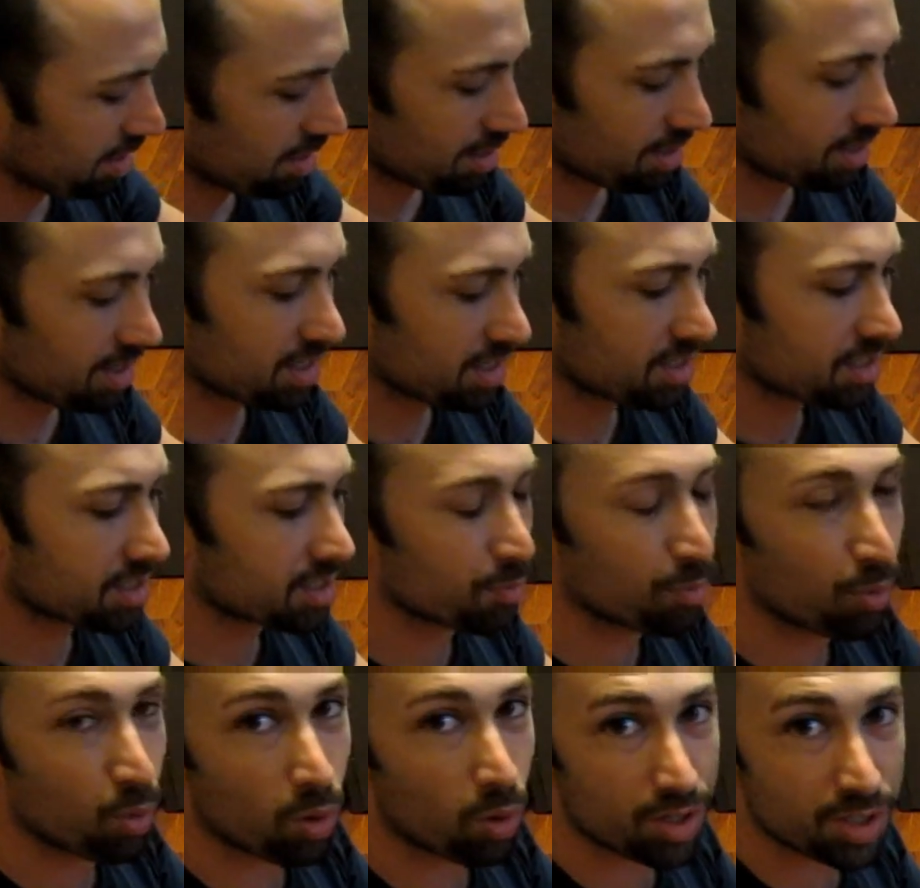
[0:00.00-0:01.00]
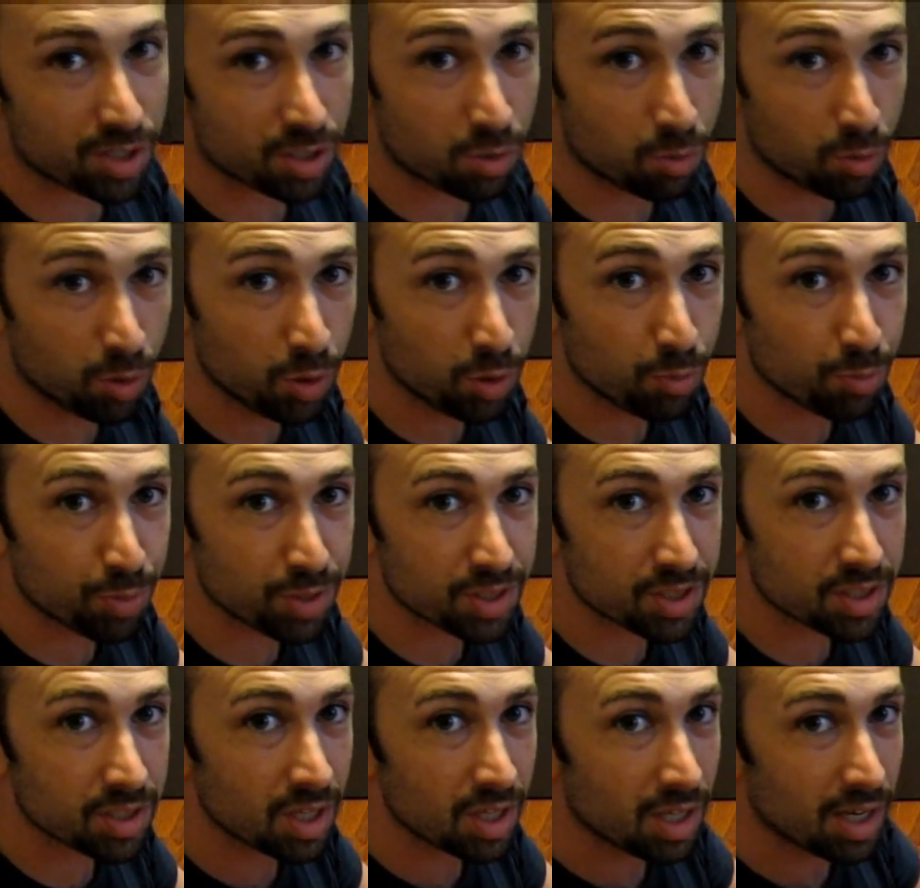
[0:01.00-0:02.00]
this supports
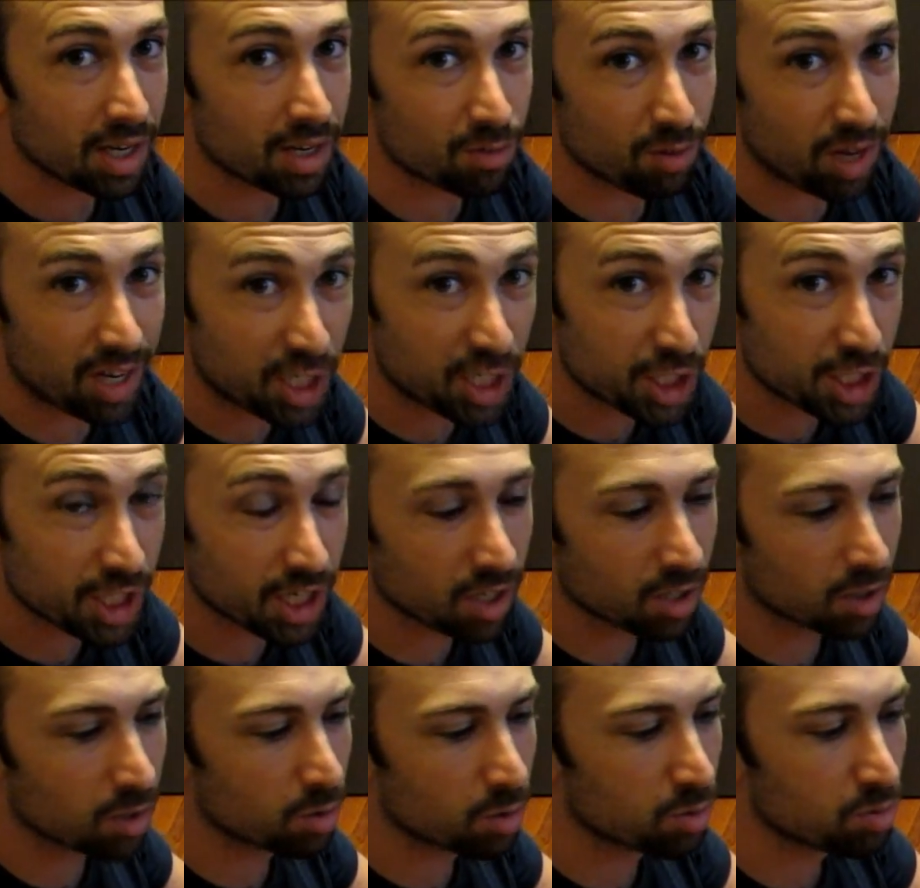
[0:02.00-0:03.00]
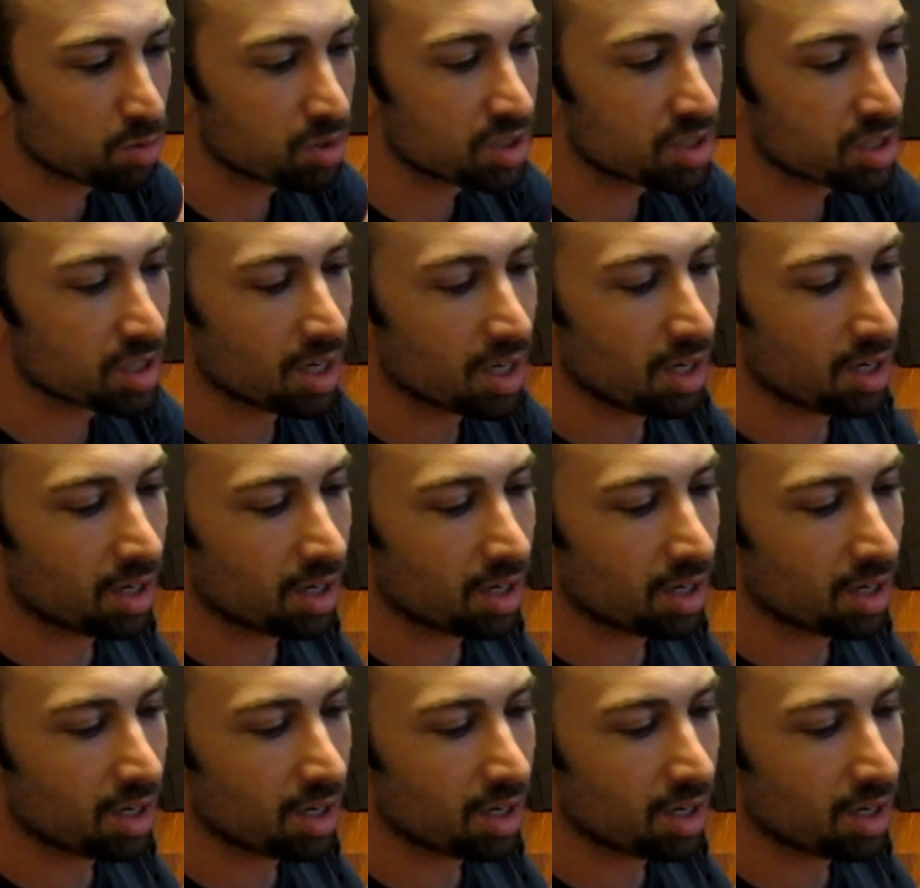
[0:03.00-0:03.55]
groups and ratios,